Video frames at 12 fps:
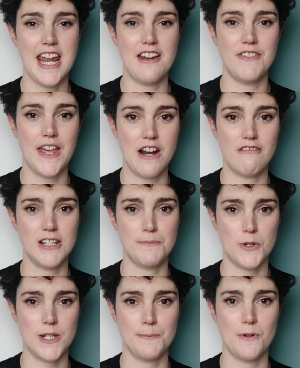if they are
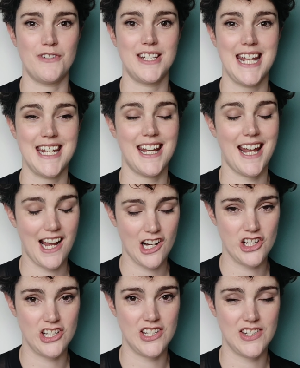responsible for taking
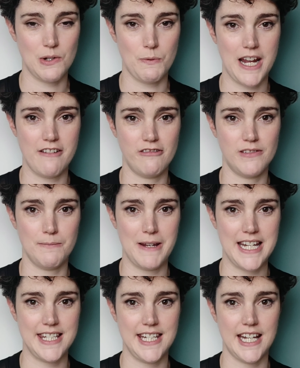actions away from the
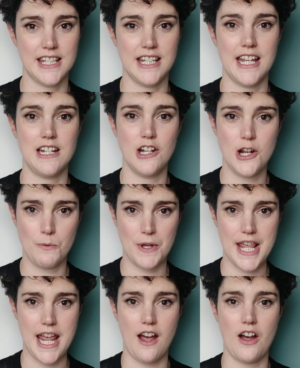meeting, that they know
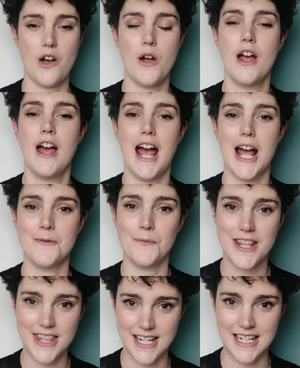what they are and
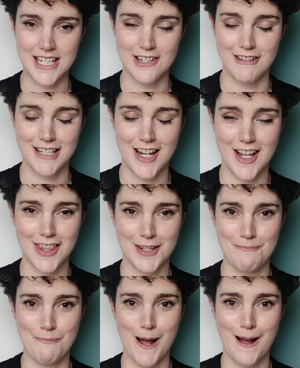when they need to return
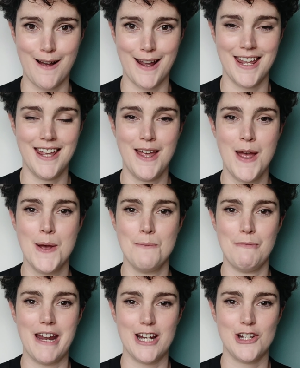them by.
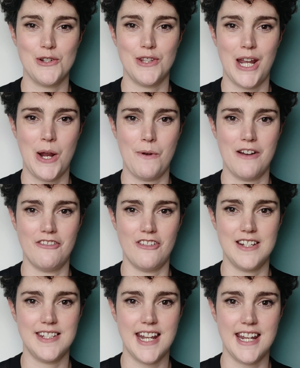Make sure that whoever
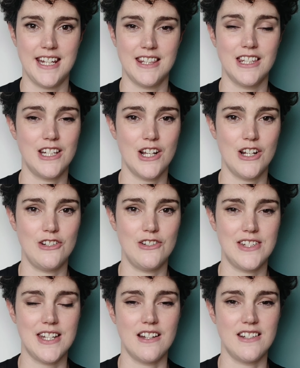is taking the
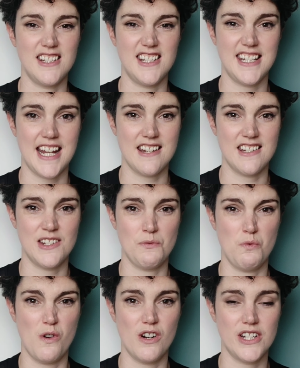notes
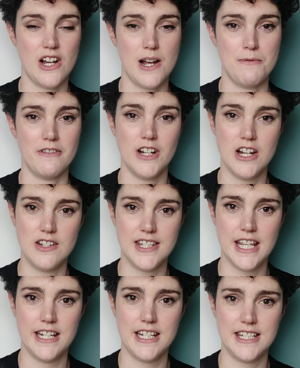understands what type of notes
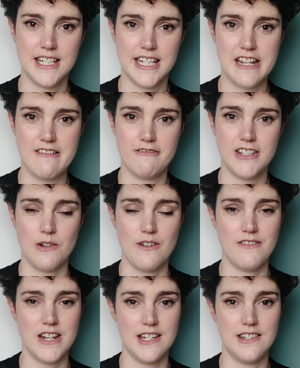they need to give. So
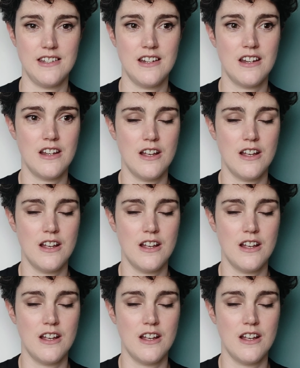if it's